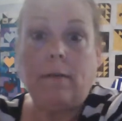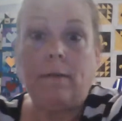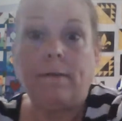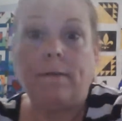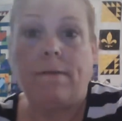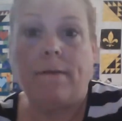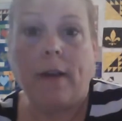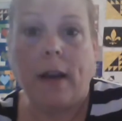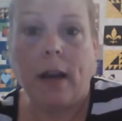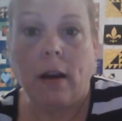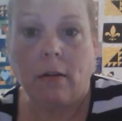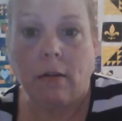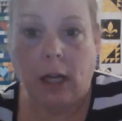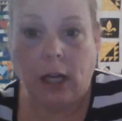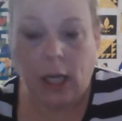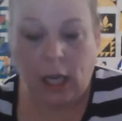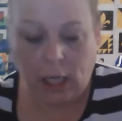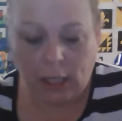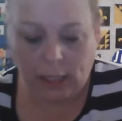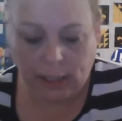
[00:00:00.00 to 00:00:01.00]

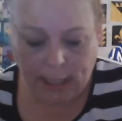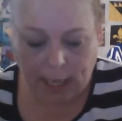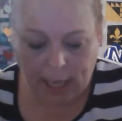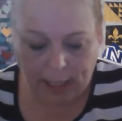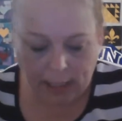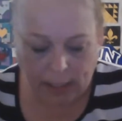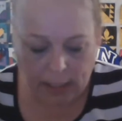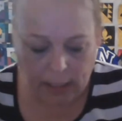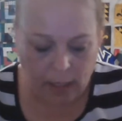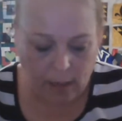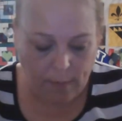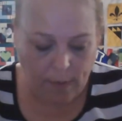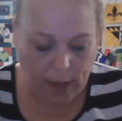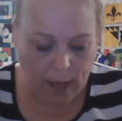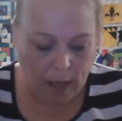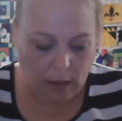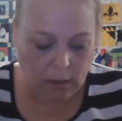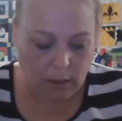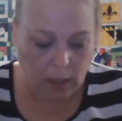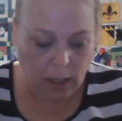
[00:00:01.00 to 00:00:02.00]
very excited
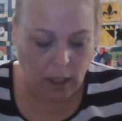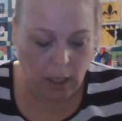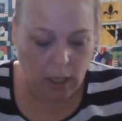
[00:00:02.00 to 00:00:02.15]
about